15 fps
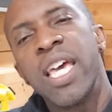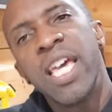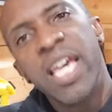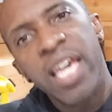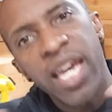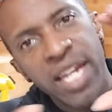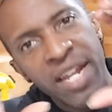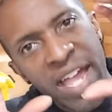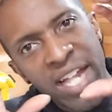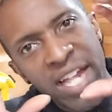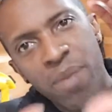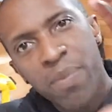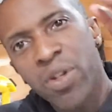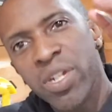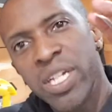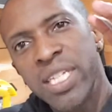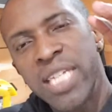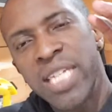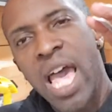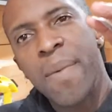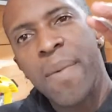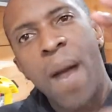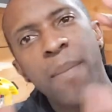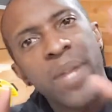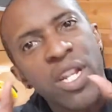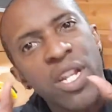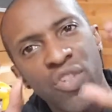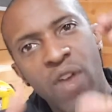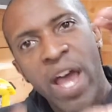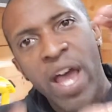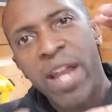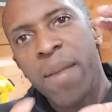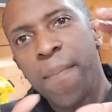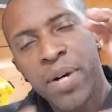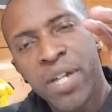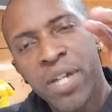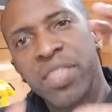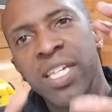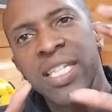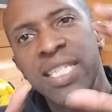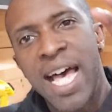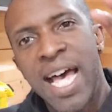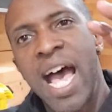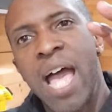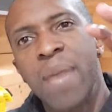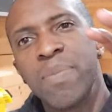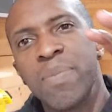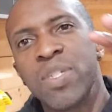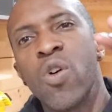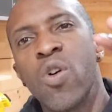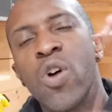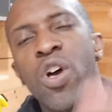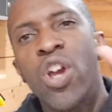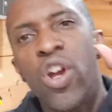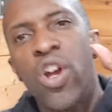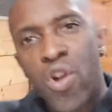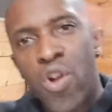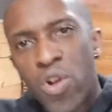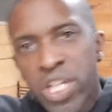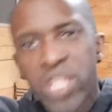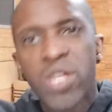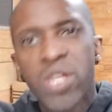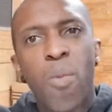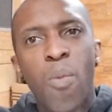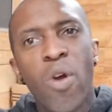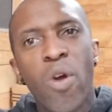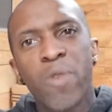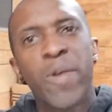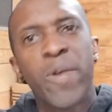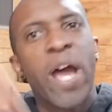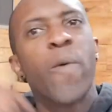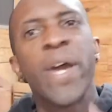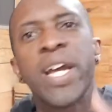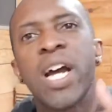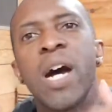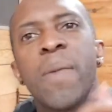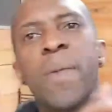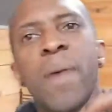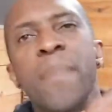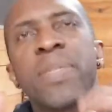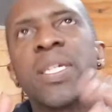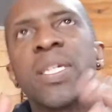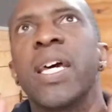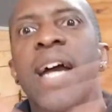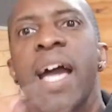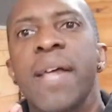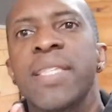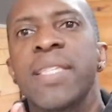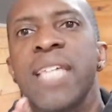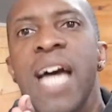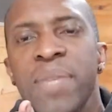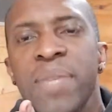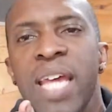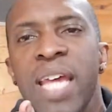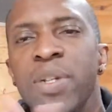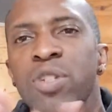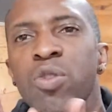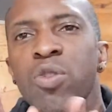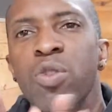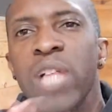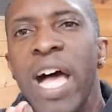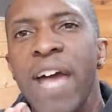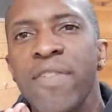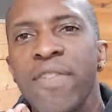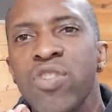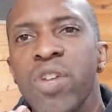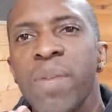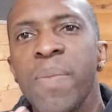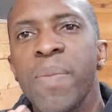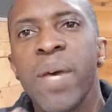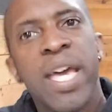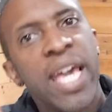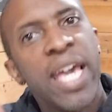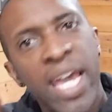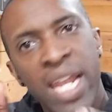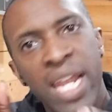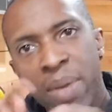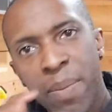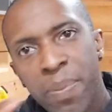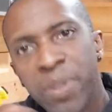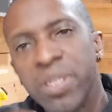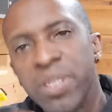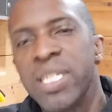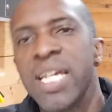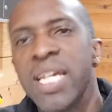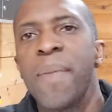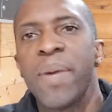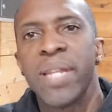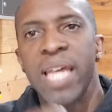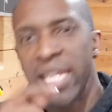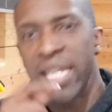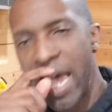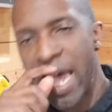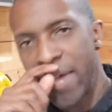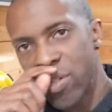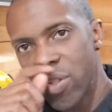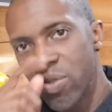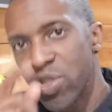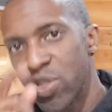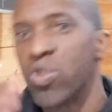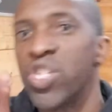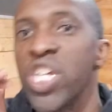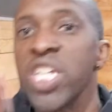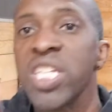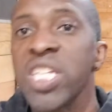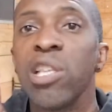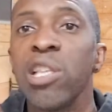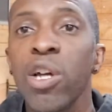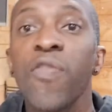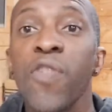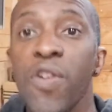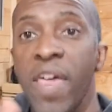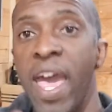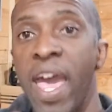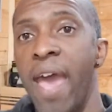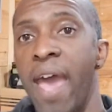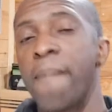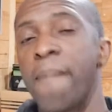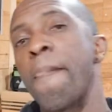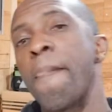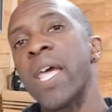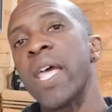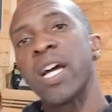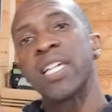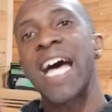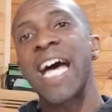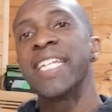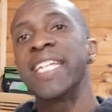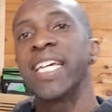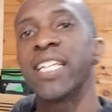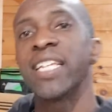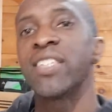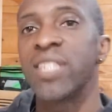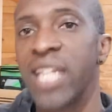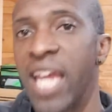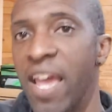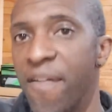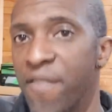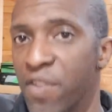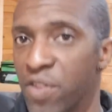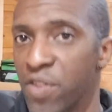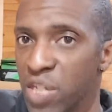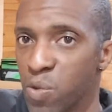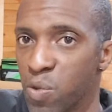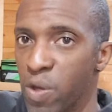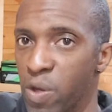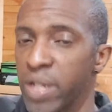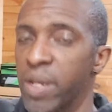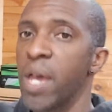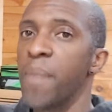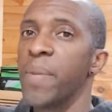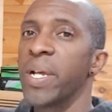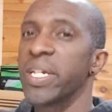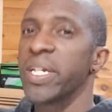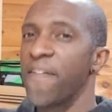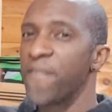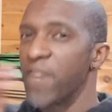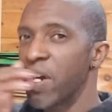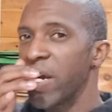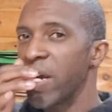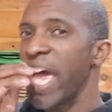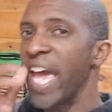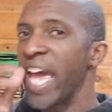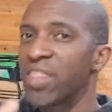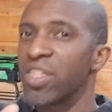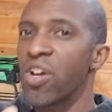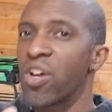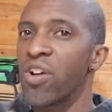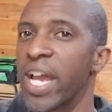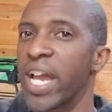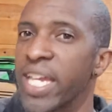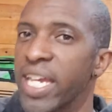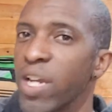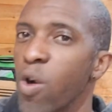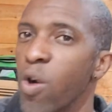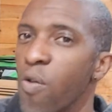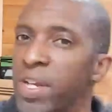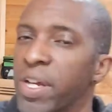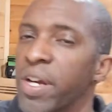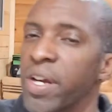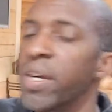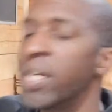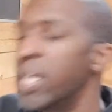And on that community tab, I'm gonna try to put the time. So early in the morning when I wake up, I'm saying I got time today, I'm gonna do a live stream and I'm gonna put the time on that live stream. So just look for that. Because I did it today for this one because I figured at 8:30 I could get over here.